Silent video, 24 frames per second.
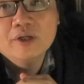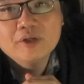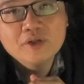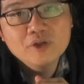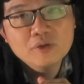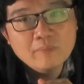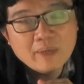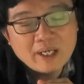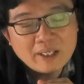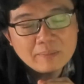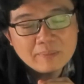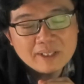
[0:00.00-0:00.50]
You
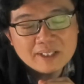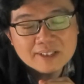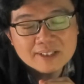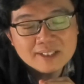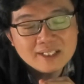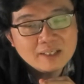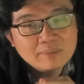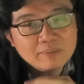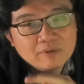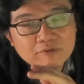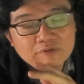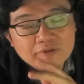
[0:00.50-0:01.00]
might mess it
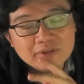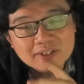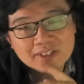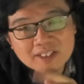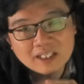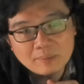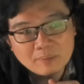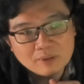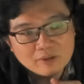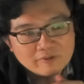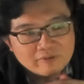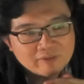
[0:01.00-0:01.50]
up the first
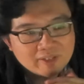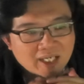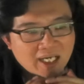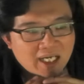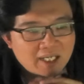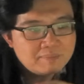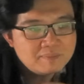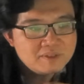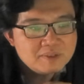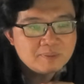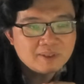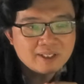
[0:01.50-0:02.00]
couple of
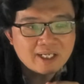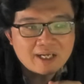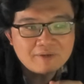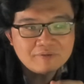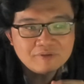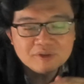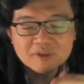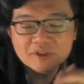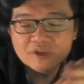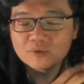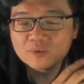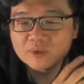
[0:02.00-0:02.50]
times, but
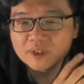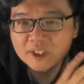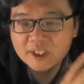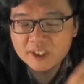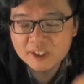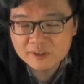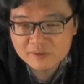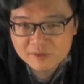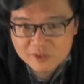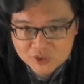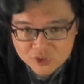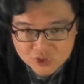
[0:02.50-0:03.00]
after you
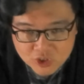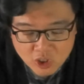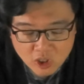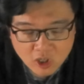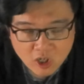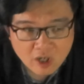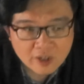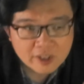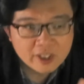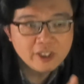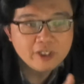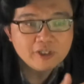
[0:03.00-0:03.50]
hear the
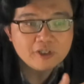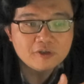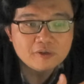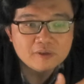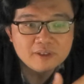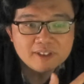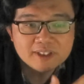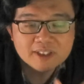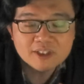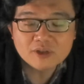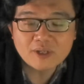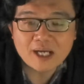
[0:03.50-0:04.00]
song, you
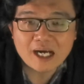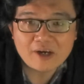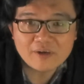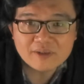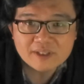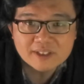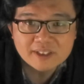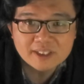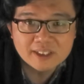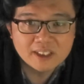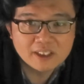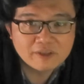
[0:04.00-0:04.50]
listen to how
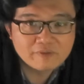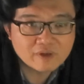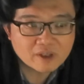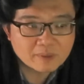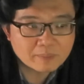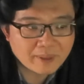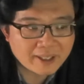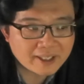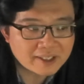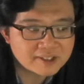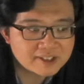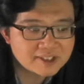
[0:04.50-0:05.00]
it's delivered
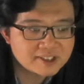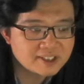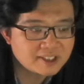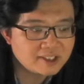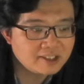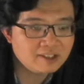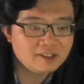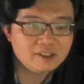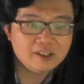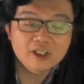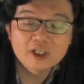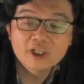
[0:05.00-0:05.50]
by the
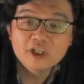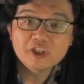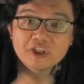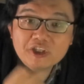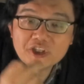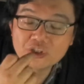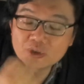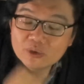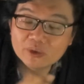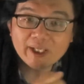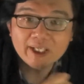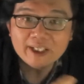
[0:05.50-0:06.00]
singer,
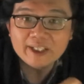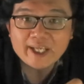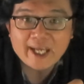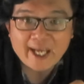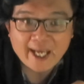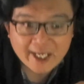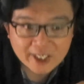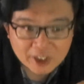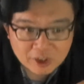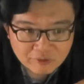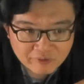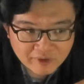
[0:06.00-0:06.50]
you'll get the
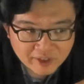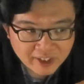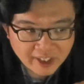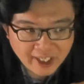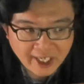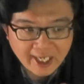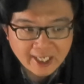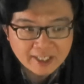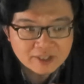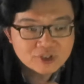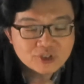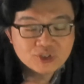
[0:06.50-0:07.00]
hang of it,
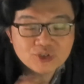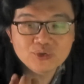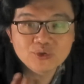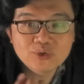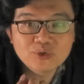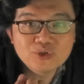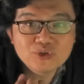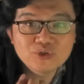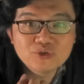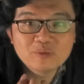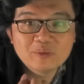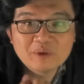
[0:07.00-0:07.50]
and
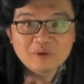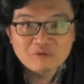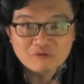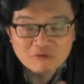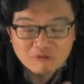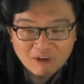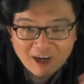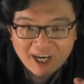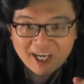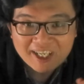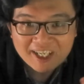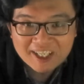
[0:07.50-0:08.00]
soon you'll be
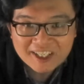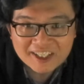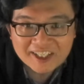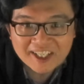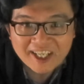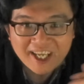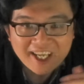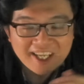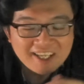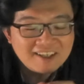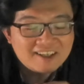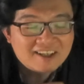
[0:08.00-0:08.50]
riding the
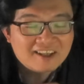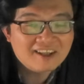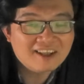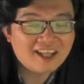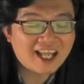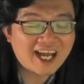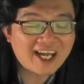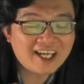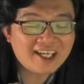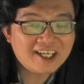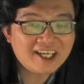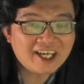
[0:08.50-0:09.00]
gain
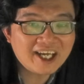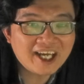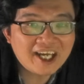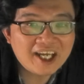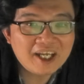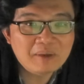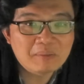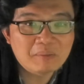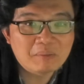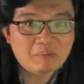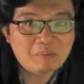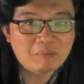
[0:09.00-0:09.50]
like
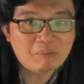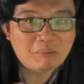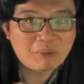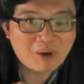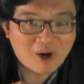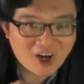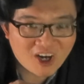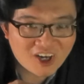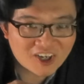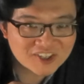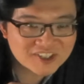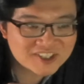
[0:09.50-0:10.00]
a
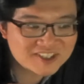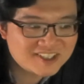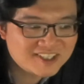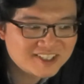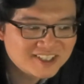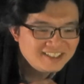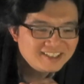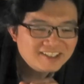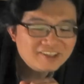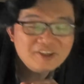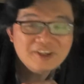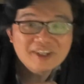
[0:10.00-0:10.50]
boss.
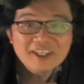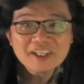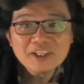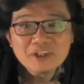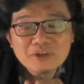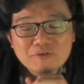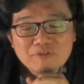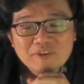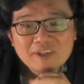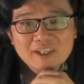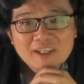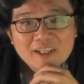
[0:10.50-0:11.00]
Now think
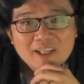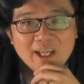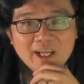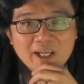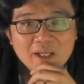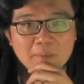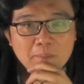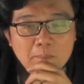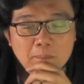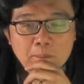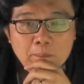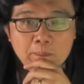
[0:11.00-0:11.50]
of it like
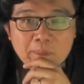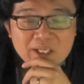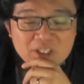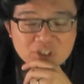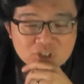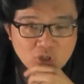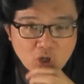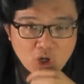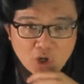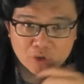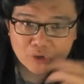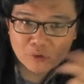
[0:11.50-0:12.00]
mix
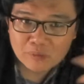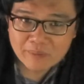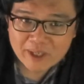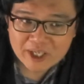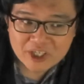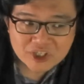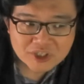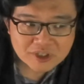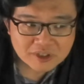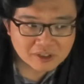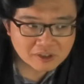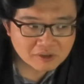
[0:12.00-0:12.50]

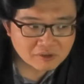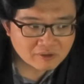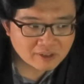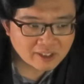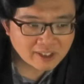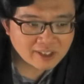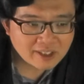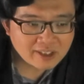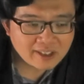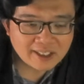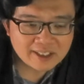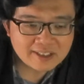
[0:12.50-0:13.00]
automation,
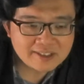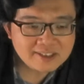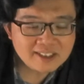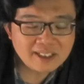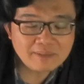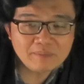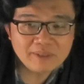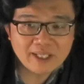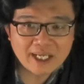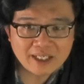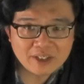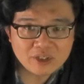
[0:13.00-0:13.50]
right?
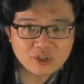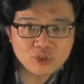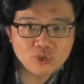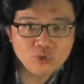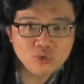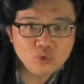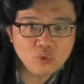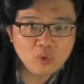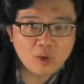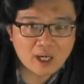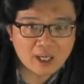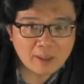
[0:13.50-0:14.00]
Except that
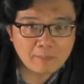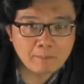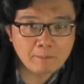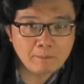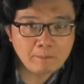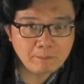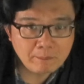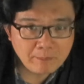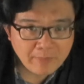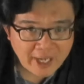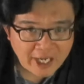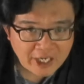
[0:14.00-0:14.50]
you are
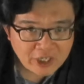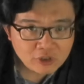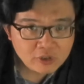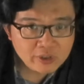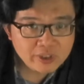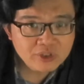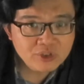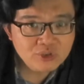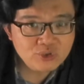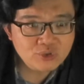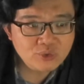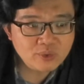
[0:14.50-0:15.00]
manually
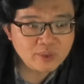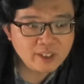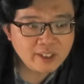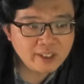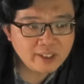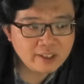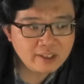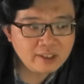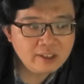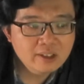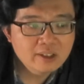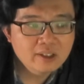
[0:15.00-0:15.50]
doing
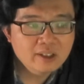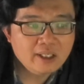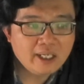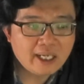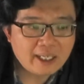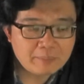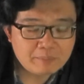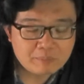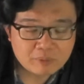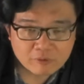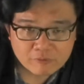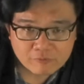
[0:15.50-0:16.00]
it
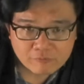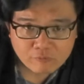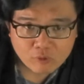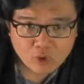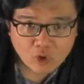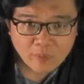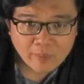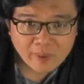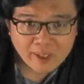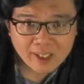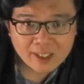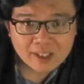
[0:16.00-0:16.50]
and
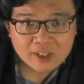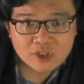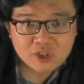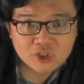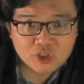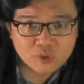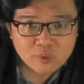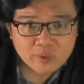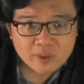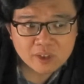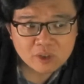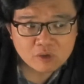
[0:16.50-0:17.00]
performing it
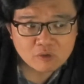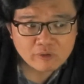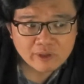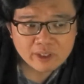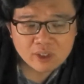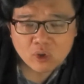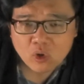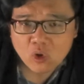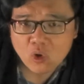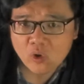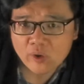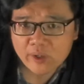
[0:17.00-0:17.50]
during the
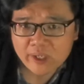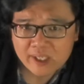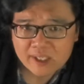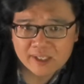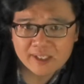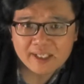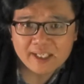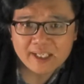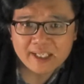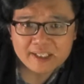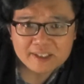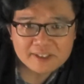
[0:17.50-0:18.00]
recording
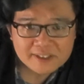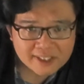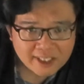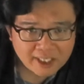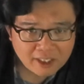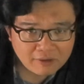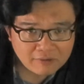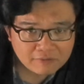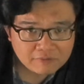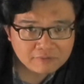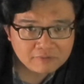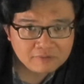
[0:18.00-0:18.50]

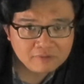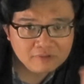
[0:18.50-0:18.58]
itself.